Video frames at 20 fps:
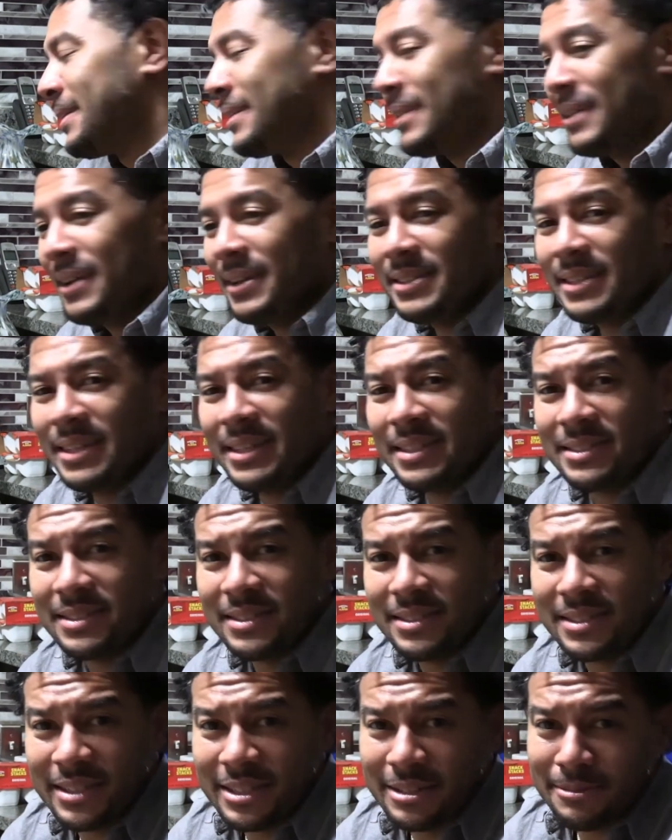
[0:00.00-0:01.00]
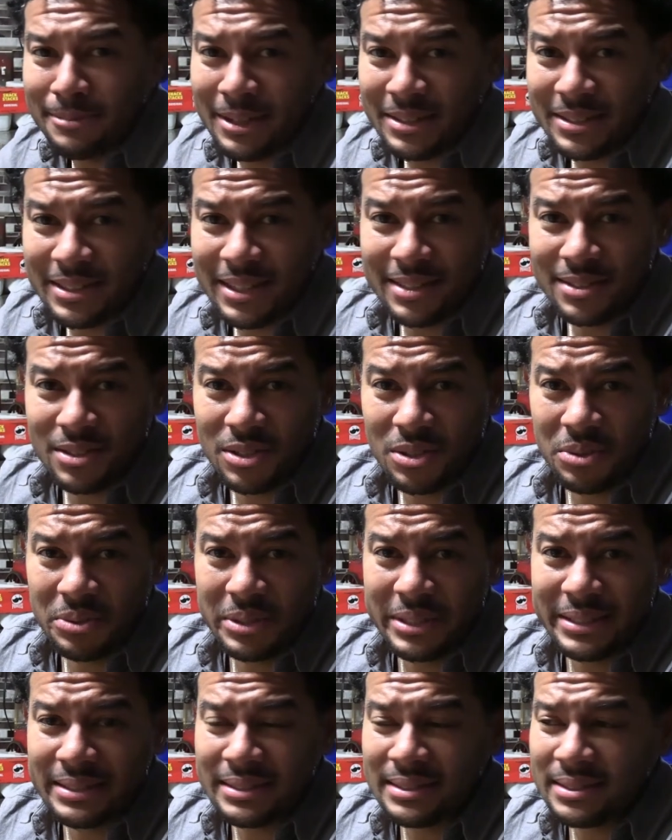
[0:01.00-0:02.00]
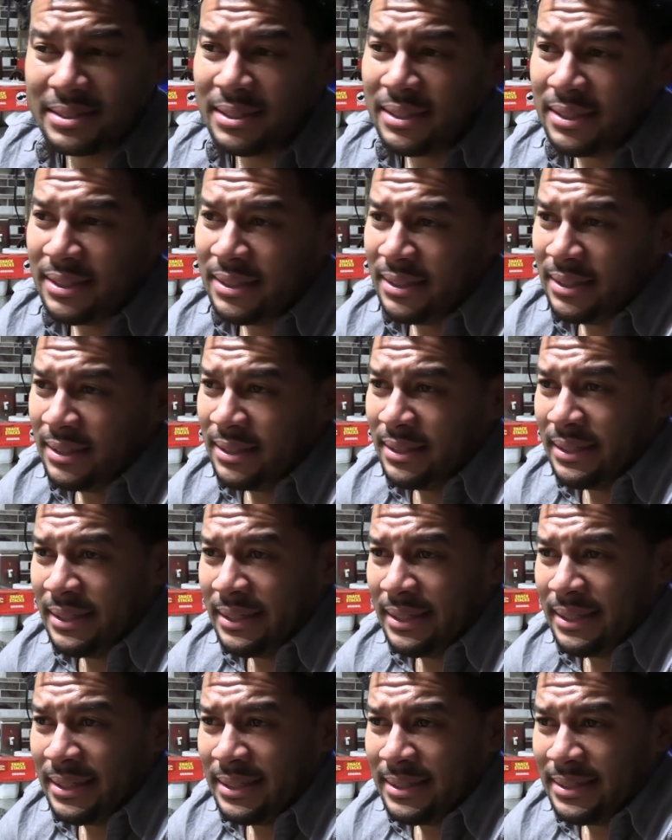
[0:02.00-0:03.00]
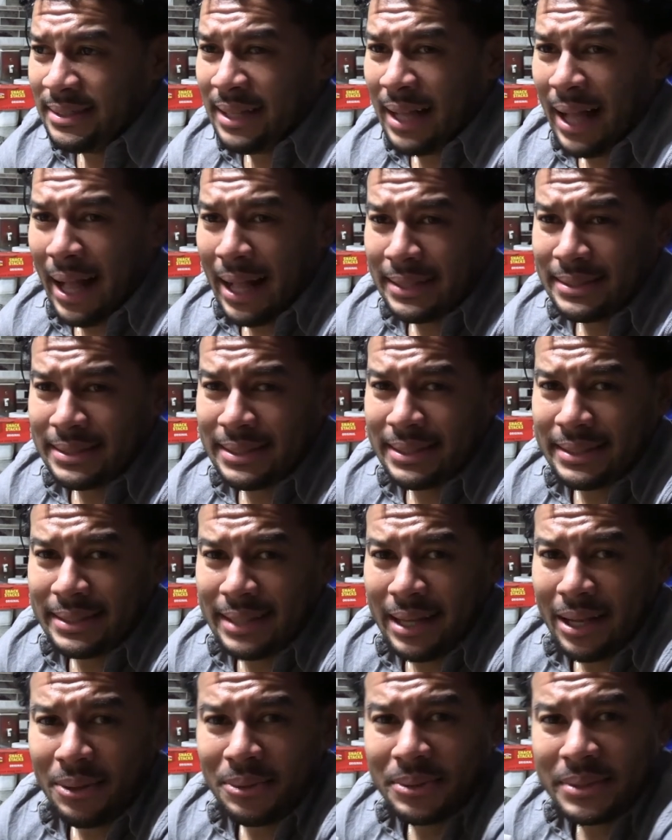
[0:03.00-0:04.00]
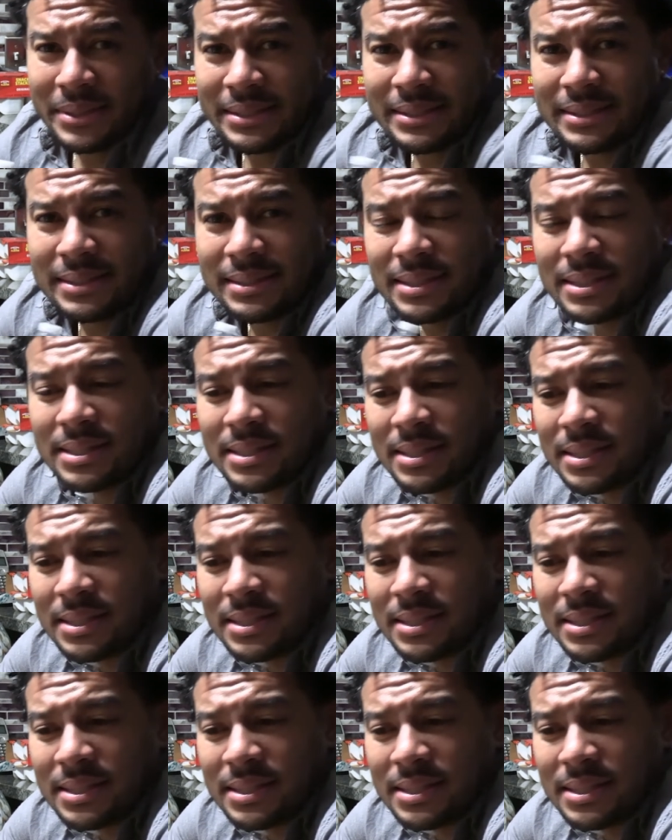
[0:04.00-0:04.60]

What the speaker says: And then to think about that too is, I think I was